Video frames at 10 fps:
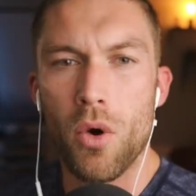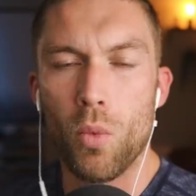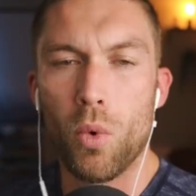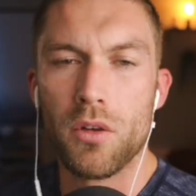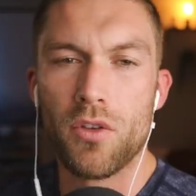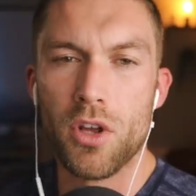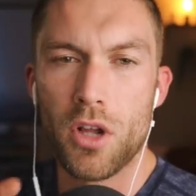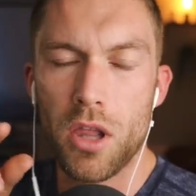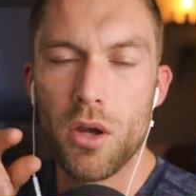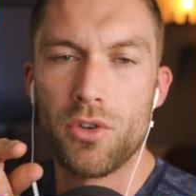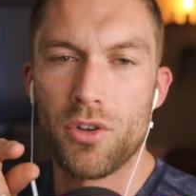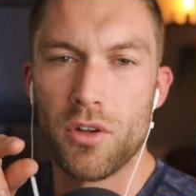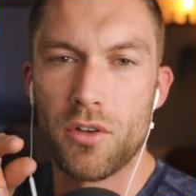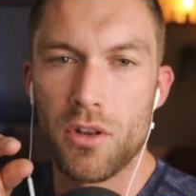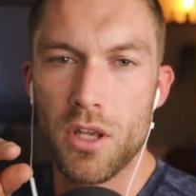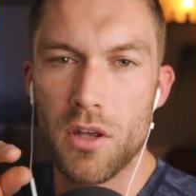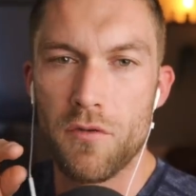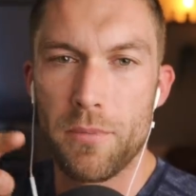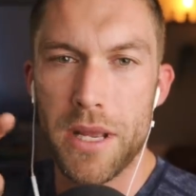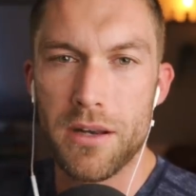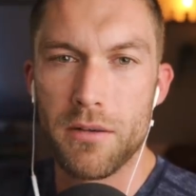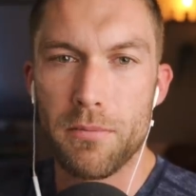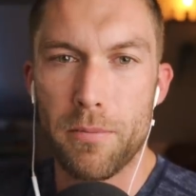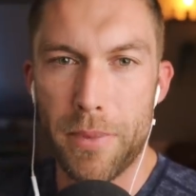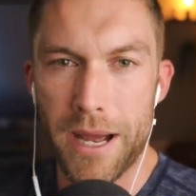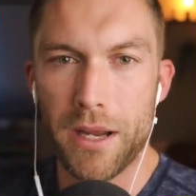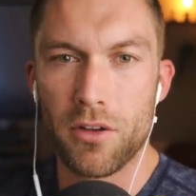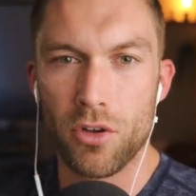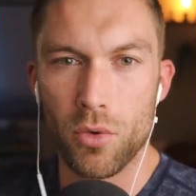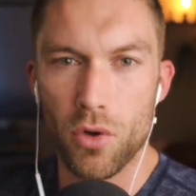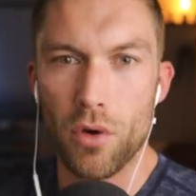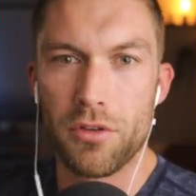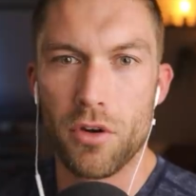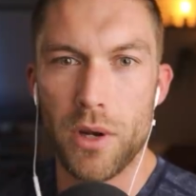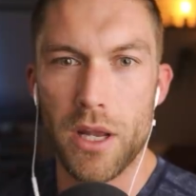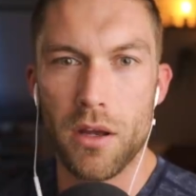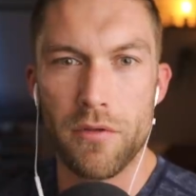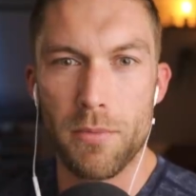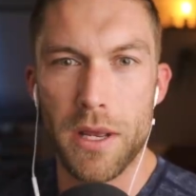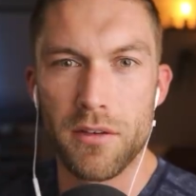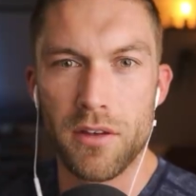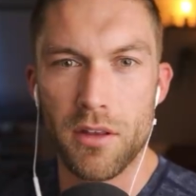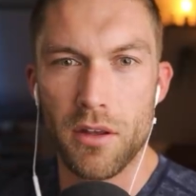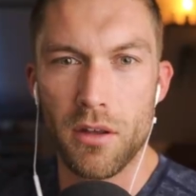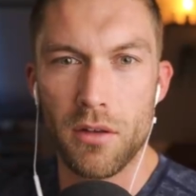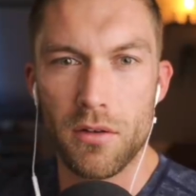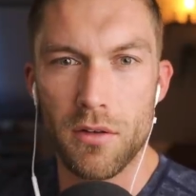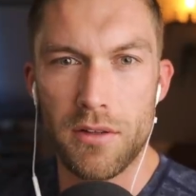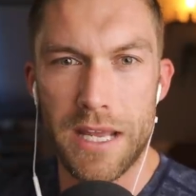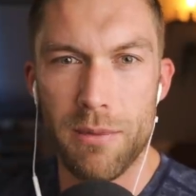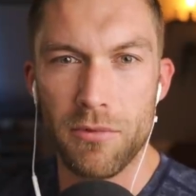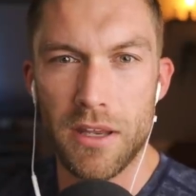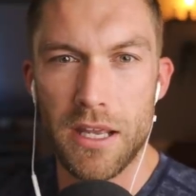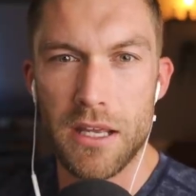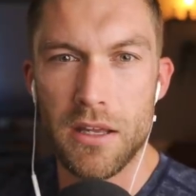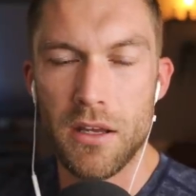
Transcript: What's the closest that you've been back to North Korea? Have you been to the DMZ?